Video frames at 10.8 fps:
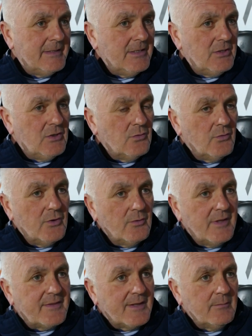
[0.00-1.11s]
you know, the
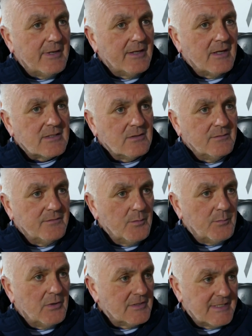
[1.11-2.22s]
only thing we can ask of
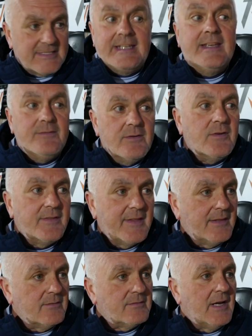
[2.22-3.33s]
footballers is to give
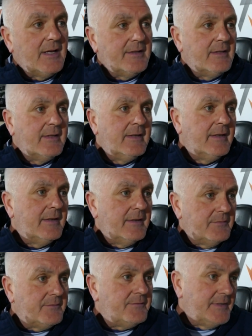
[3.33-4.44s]
everything they've got
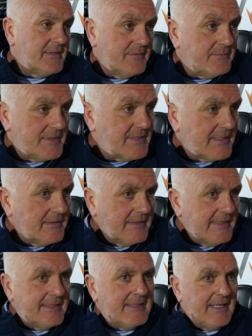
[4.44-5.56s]

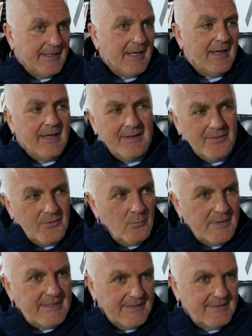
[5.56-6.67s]
physically, and I thought
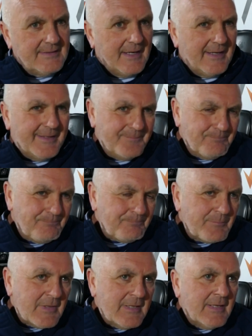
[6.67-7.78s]
we did that, and
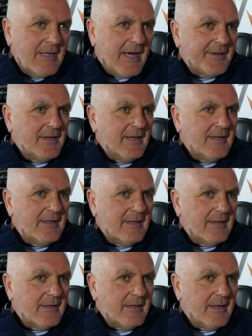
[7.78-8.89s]
I'd
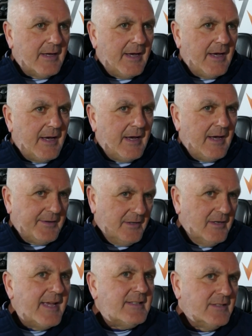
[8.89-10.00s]
have
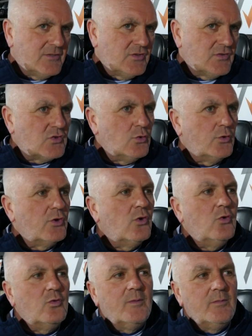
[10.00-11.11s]
liked us to have scored a
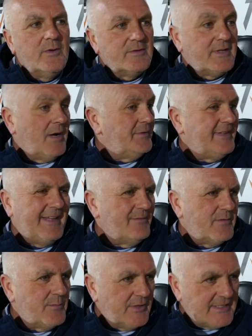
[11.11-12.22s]
goal when we were on top, but then
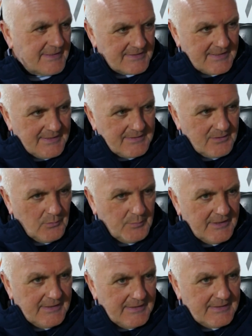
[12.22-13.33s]
everybody says that, you know. But